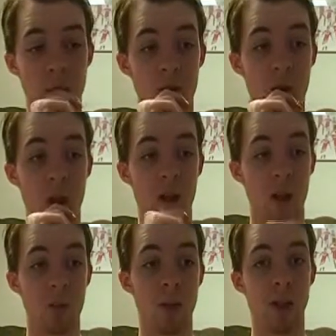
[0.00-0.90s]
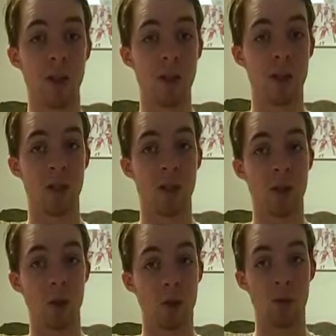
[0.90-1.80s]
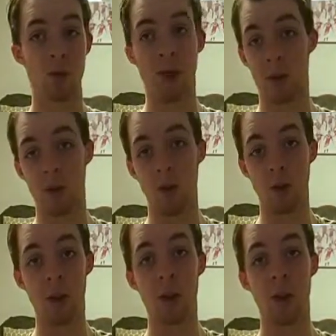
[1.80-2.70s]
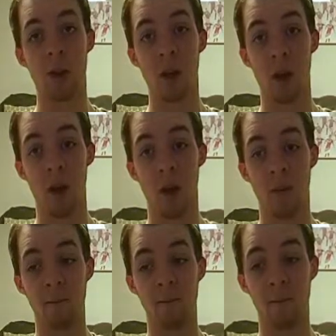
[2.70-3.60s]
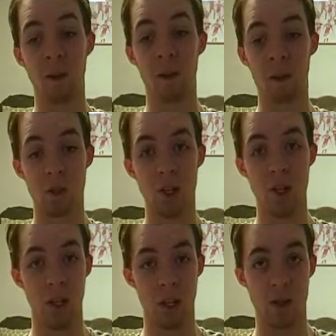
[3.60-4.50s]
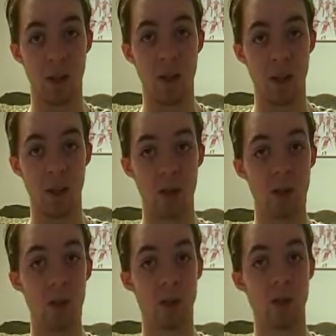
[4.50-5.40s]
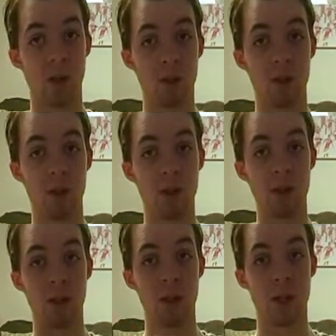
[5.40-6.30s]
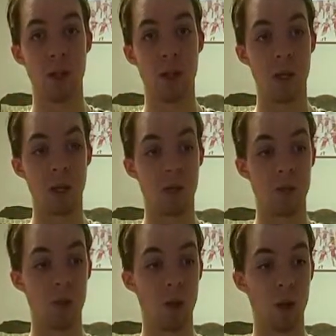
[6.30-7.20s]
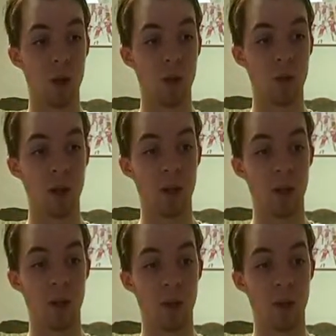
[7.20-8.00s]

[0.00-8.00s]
best way I can explain it is Doctor is Paragon, Jenny is Renegade. Mass Effect references. That's the best way I can explain it